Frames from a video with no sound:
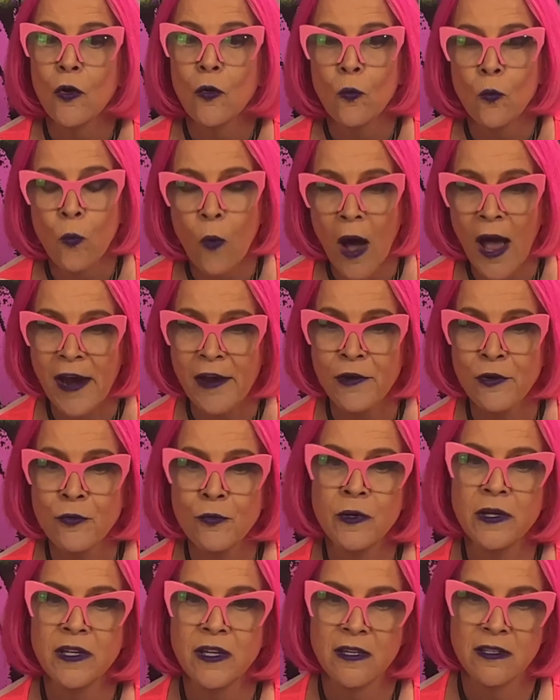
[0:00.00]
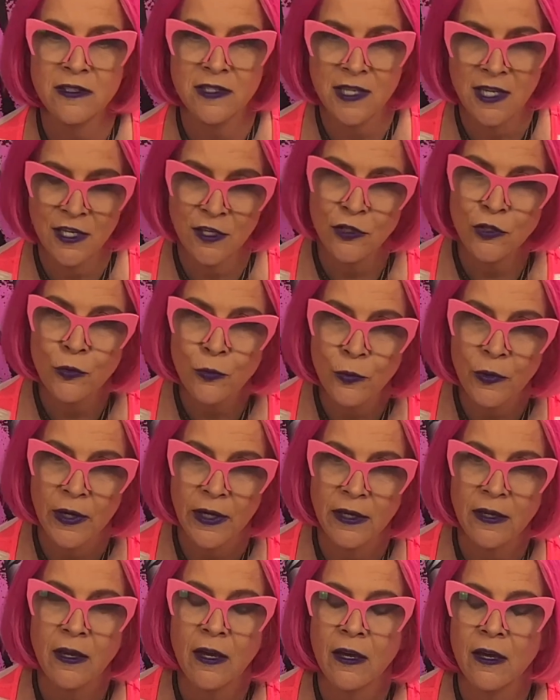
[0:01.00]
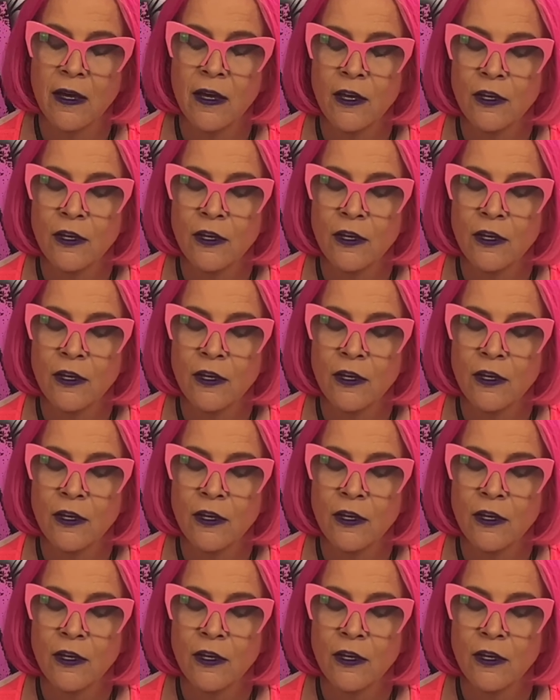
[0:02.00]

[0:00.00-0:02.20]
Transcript: Why are we continuing